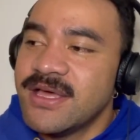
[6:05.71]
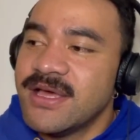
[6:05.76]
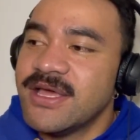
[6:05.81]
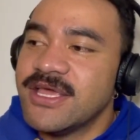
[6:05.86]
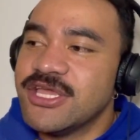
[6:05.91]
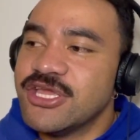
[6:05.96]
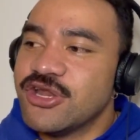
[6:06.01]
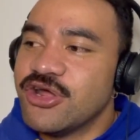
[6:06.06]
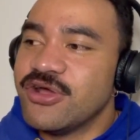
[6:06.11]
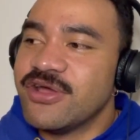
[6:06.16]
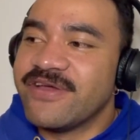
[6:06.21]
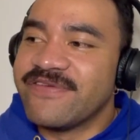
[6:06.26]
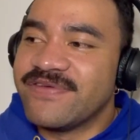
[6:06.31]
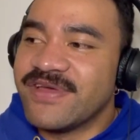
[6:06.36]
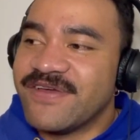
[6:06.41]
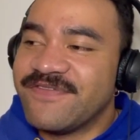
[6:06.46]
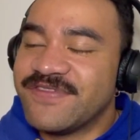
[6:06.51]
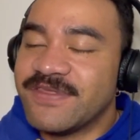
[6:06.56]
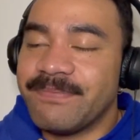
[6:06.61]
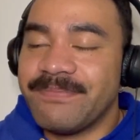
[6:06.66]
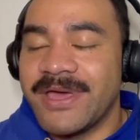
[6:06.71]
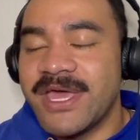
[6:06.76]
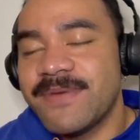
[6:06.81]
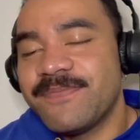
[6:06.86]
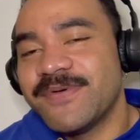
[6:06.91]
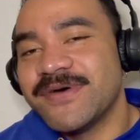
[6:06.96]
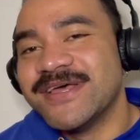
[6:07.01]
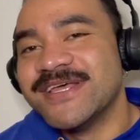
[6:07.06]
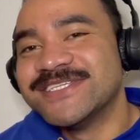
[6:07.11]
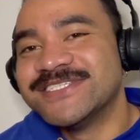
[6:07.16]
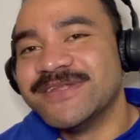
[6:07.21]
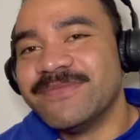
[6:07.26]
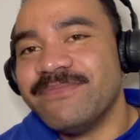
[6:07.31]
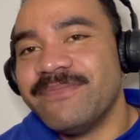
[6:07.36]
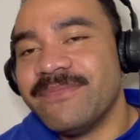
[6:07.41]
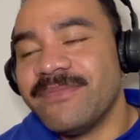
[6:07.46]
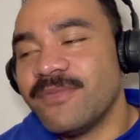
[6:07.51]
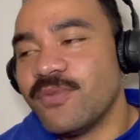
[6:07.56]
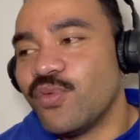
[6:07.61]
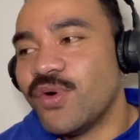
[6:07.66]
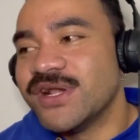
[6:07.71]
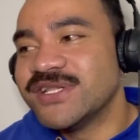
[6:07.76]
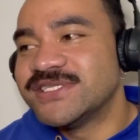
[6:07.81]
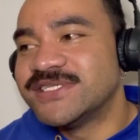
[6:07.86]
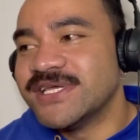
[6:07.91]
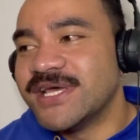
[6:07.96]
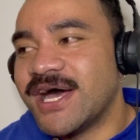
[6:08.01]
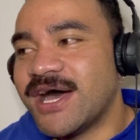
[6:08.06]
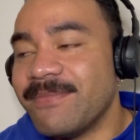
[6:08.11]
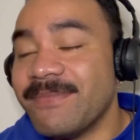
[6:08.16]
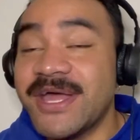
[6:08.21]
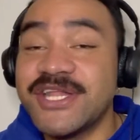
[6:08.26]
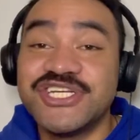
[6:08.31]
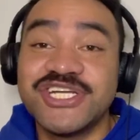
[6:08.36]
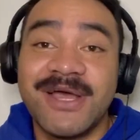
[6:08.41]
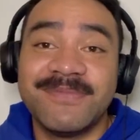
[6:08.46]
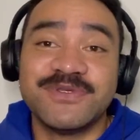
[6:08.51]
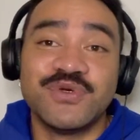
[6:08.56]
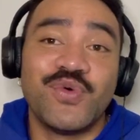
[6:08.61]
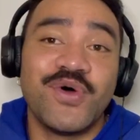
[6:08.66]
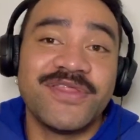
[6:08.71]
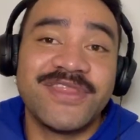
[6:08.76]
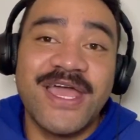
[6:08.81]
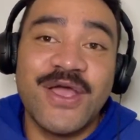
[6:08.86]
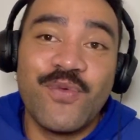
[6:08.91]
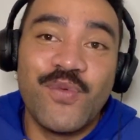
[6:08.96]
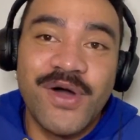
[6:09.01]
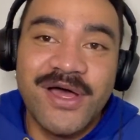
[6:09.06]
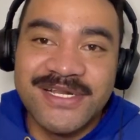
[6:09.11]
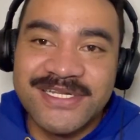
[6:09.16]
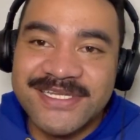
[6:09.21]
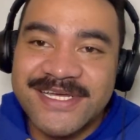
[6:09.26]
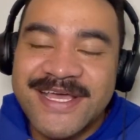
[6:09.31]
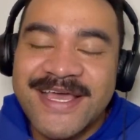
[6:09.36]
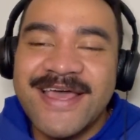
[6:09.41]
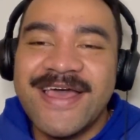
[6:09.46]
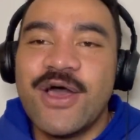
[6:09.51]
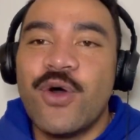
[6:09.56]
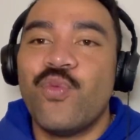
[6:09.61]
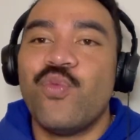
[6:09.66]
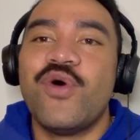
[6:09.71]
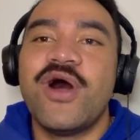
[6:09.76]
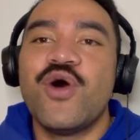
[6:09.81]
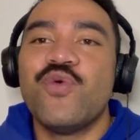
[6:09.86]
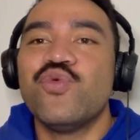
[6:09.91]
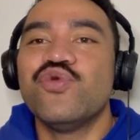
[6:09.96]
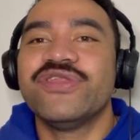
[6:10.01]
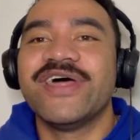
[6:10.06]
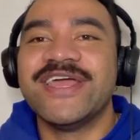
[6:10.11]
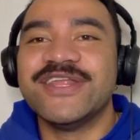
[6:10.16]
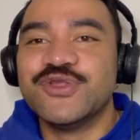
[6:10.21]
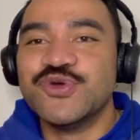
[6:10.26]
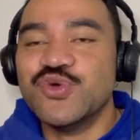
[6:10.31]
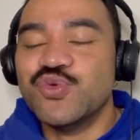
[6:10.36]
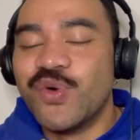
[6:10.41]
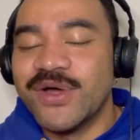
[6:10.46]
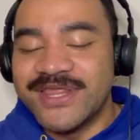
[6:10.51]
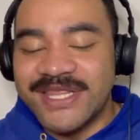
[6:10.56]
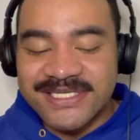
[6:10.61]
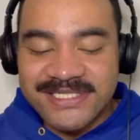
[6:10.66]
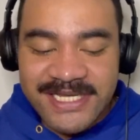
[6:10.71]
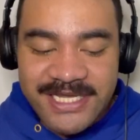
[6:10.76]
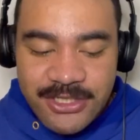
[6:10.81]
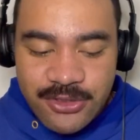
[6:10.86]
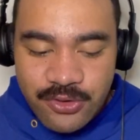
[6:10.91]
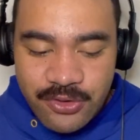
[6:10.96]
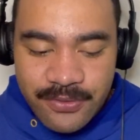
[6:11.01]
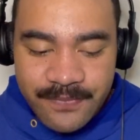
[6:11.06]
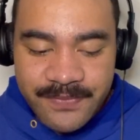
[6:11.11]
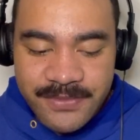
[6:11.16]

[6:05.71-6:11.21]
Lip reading: you know, if the paper isn't matching up to what they want, what will they do? What does he do?